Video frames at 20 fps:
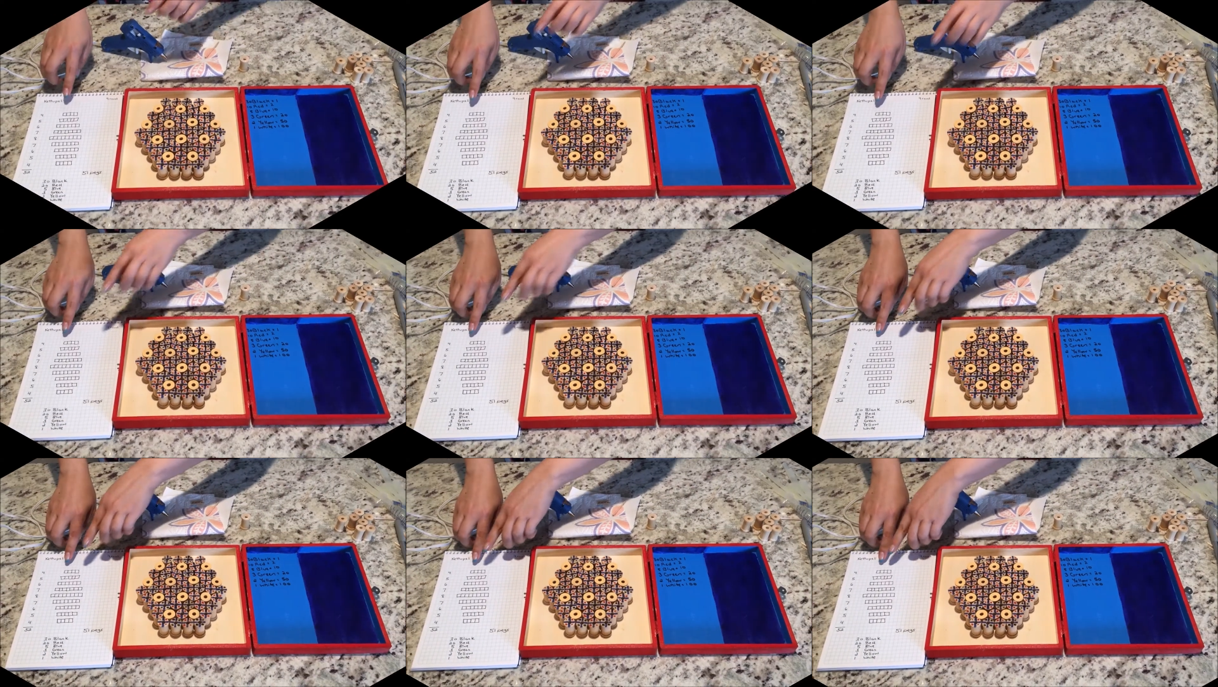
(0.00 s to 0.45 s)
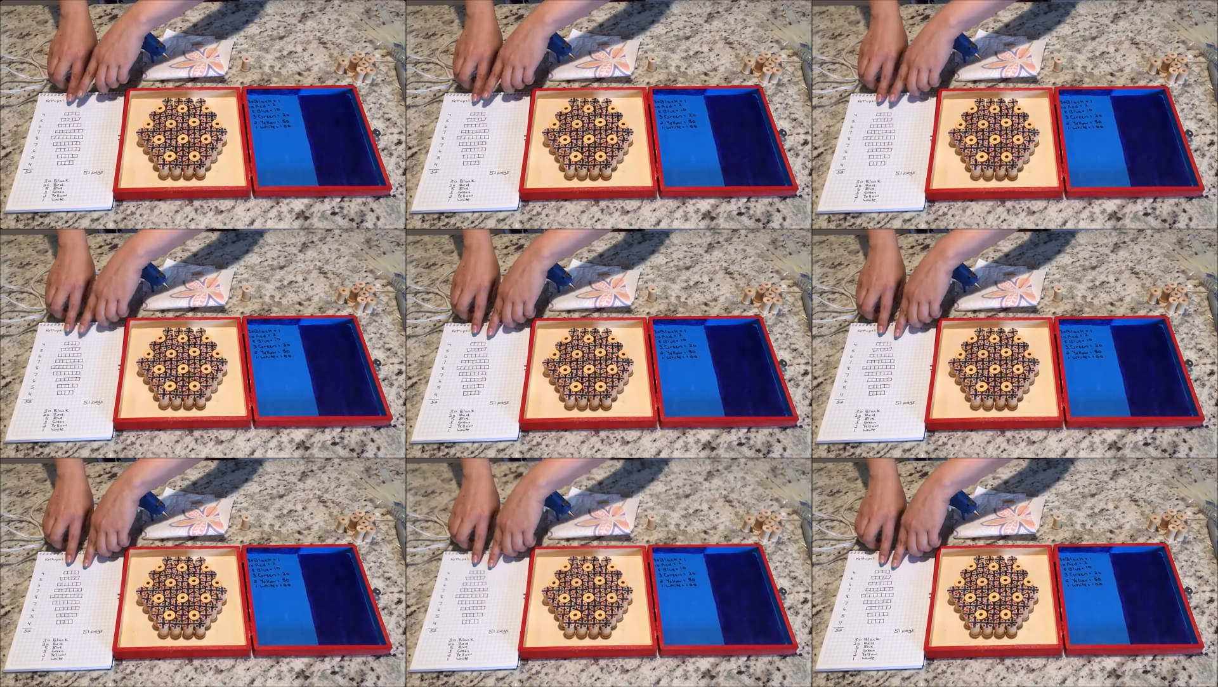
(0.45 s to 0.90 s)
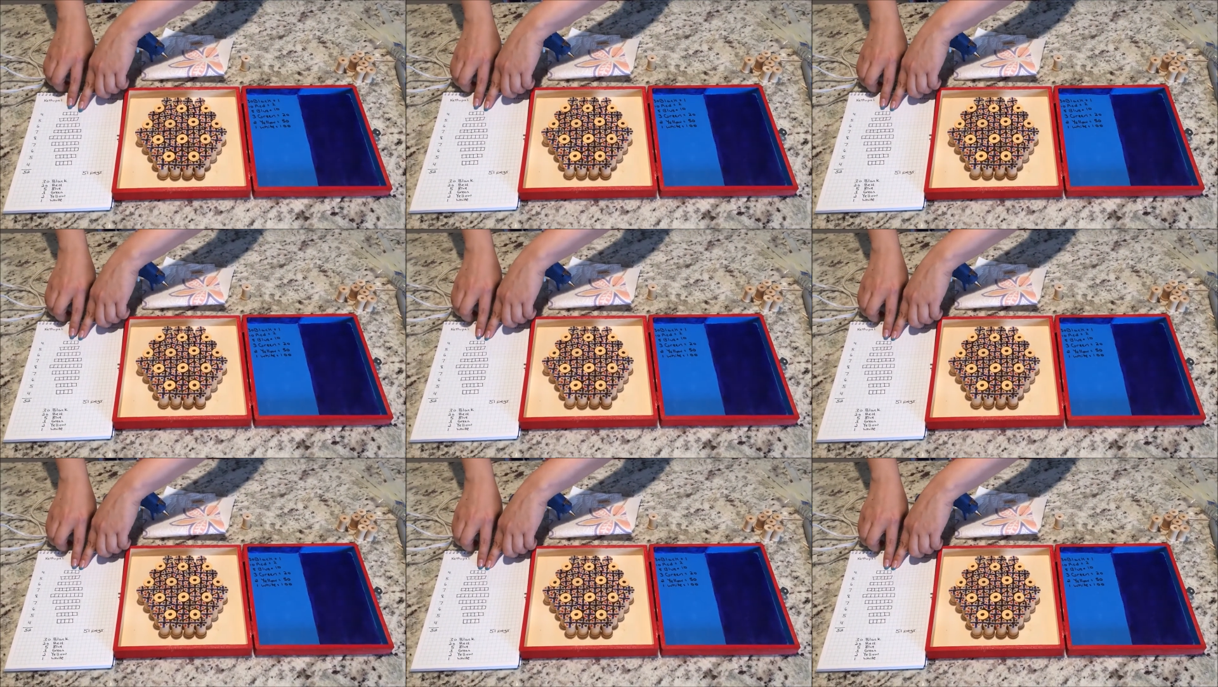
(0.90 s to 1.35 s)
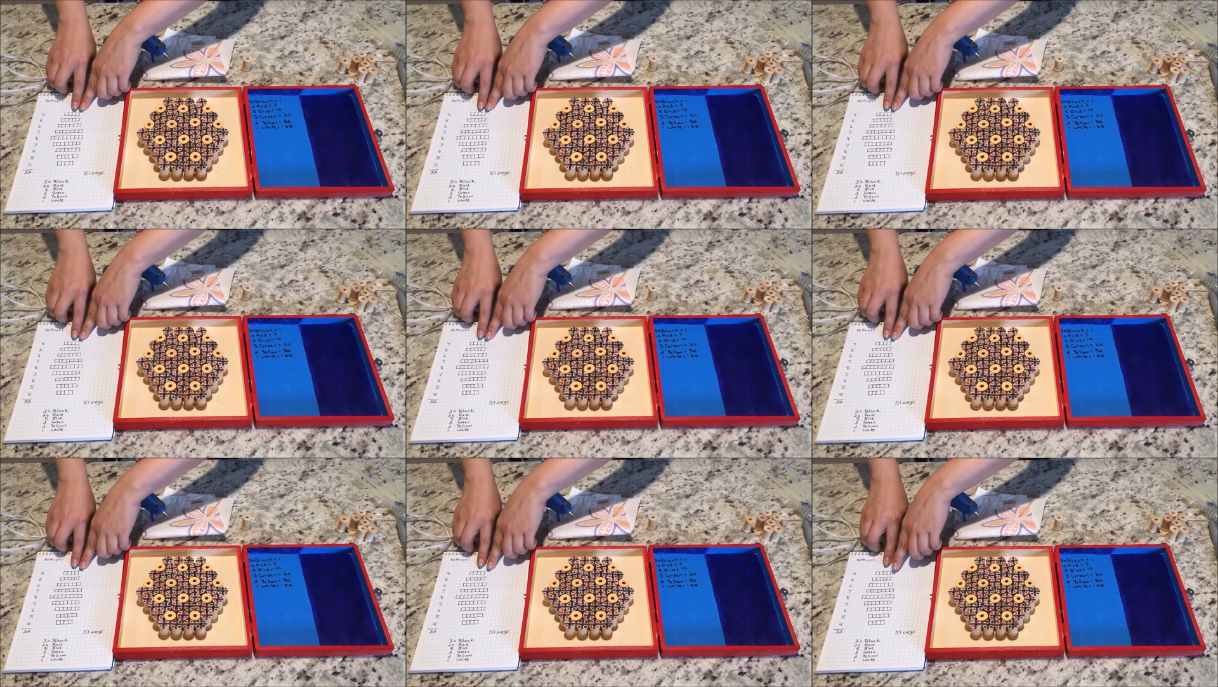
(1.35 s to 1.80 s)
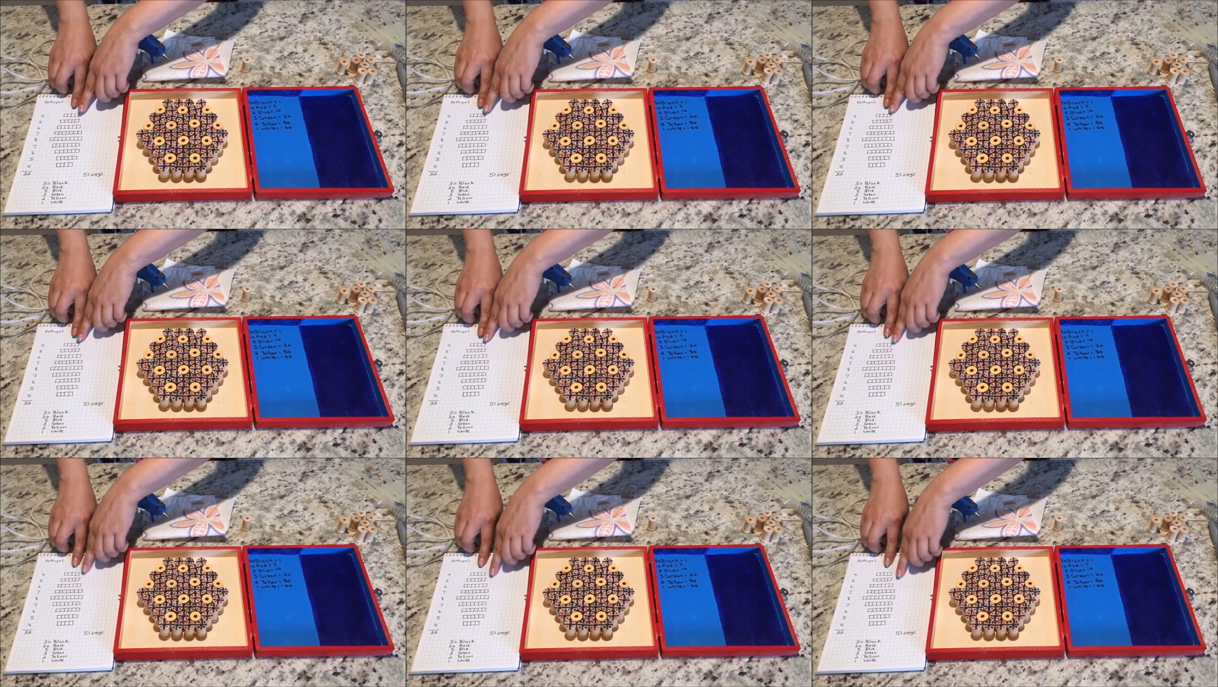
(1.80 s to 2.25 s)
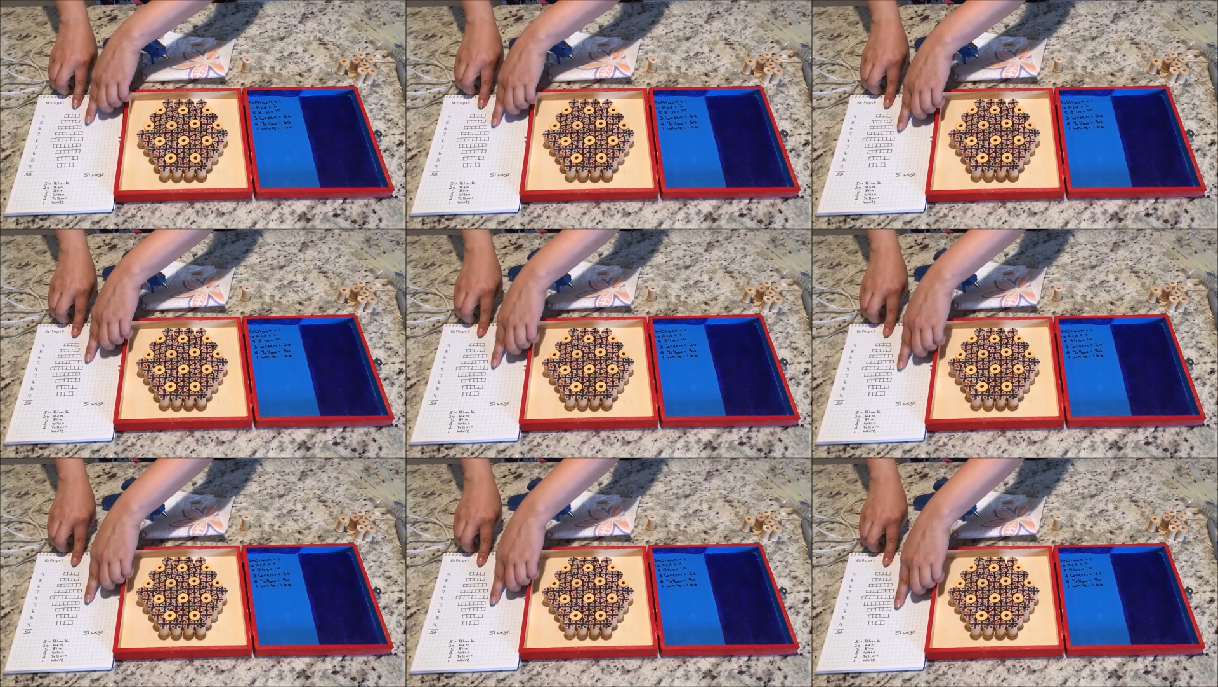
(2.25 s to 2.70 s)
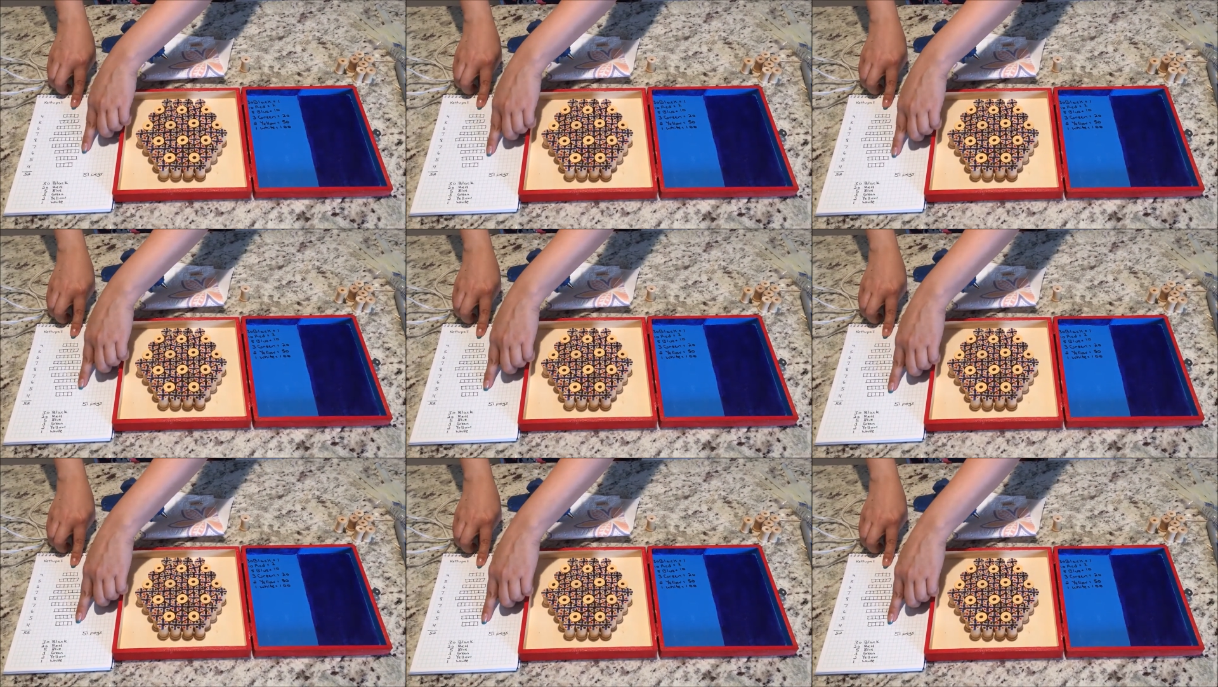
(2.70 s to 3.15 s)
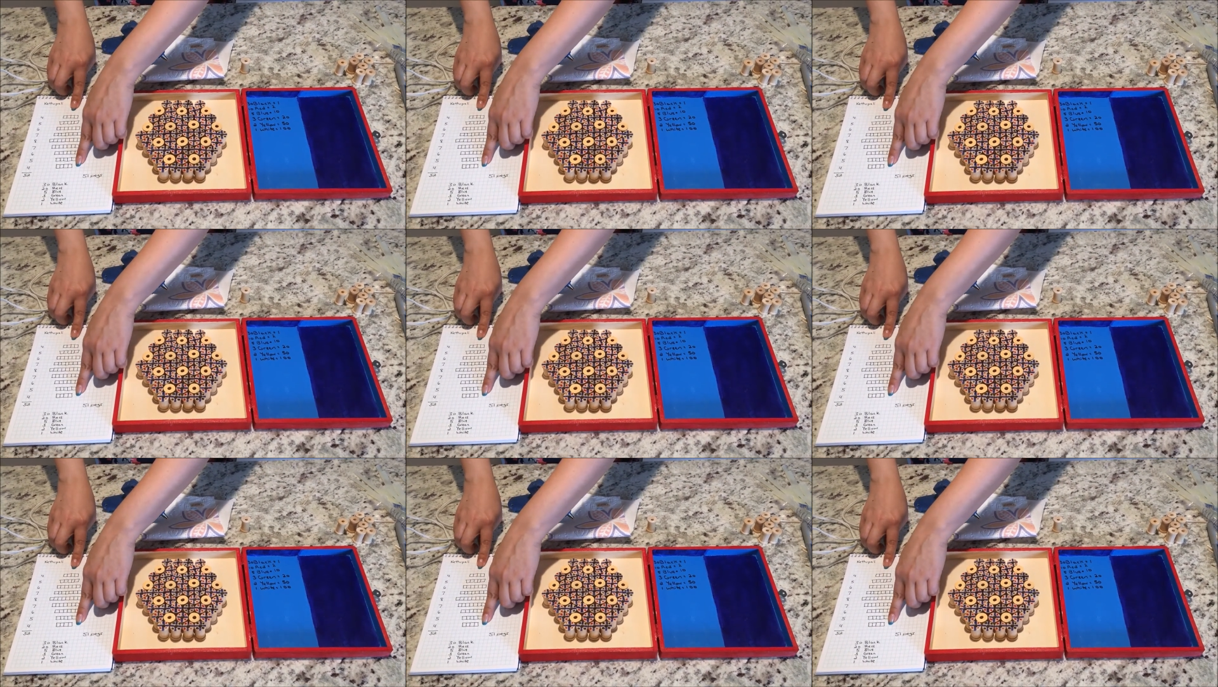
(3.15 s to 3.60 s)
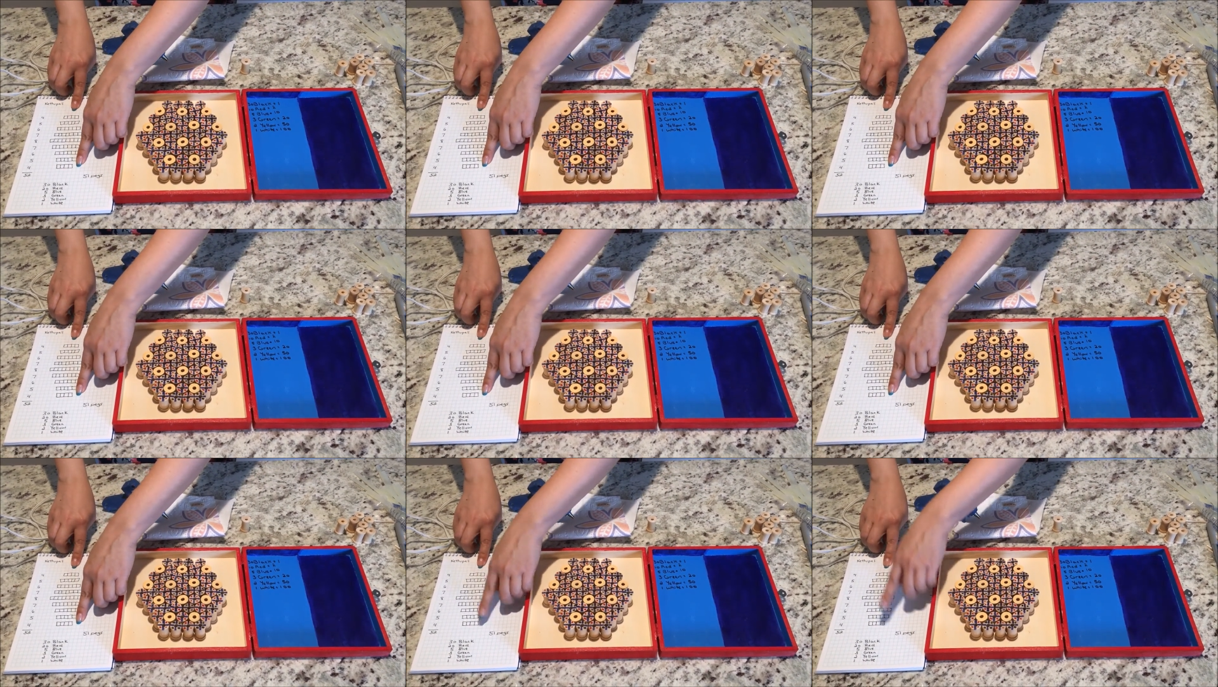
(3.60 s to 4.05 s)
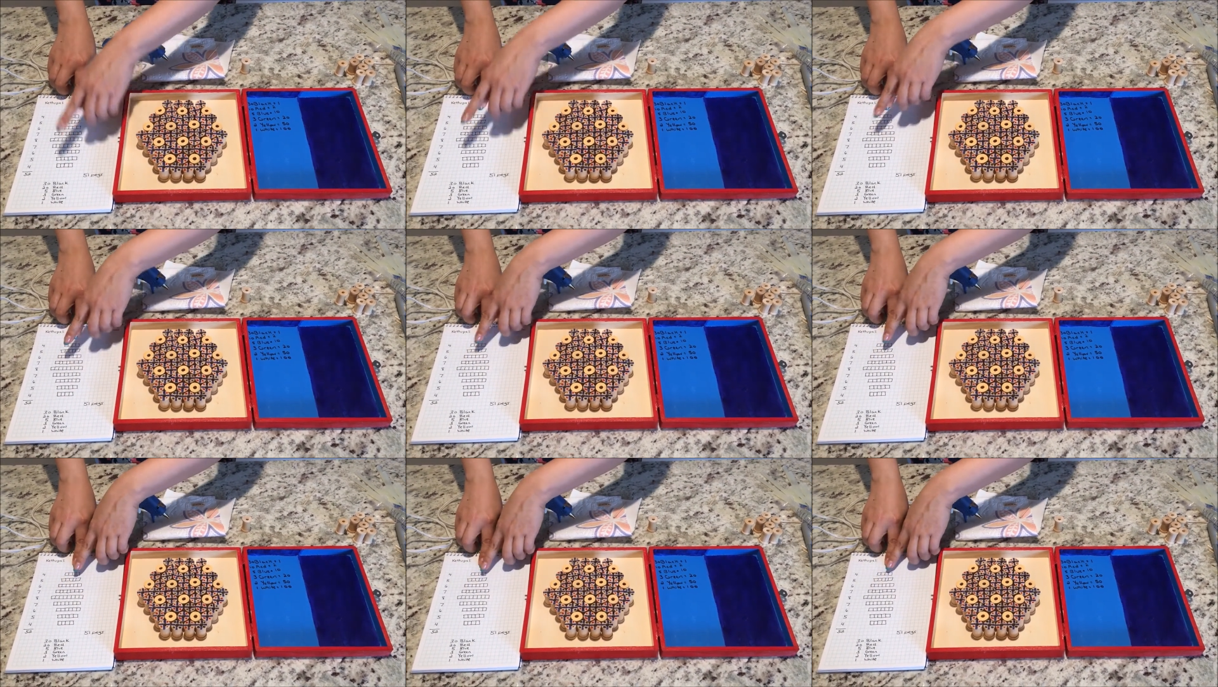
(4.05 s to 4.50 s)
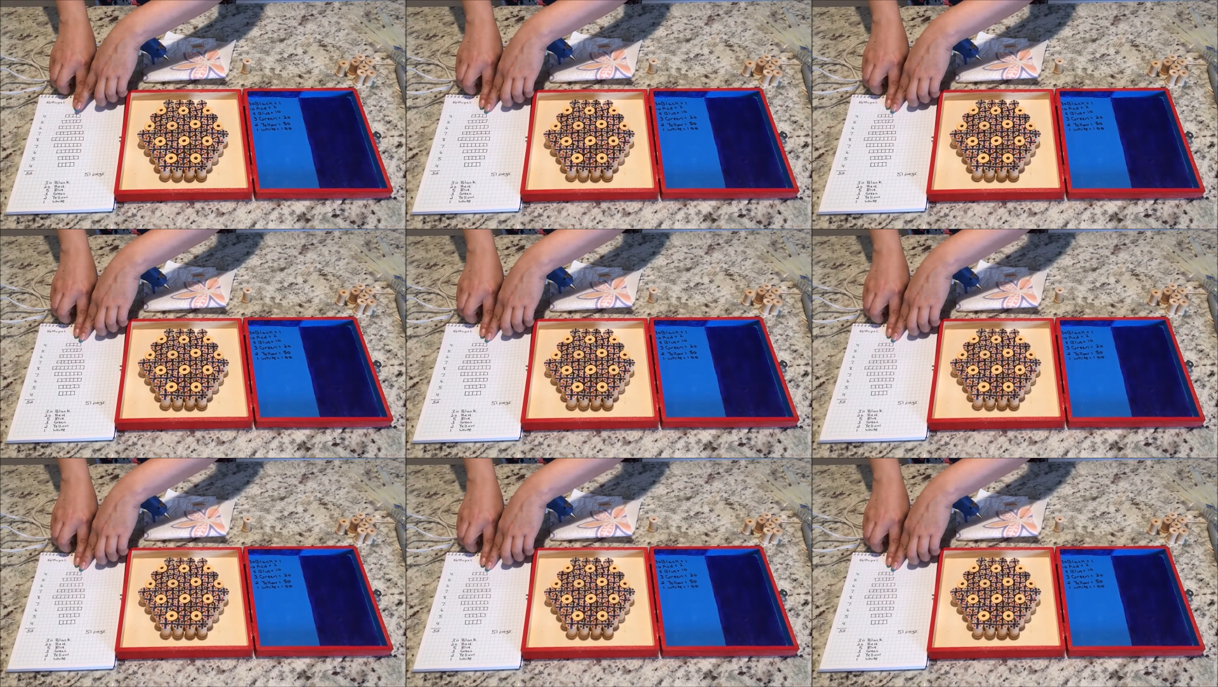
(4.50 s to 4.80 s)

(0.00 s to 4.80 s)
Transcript: Nobody's mouth can be seen.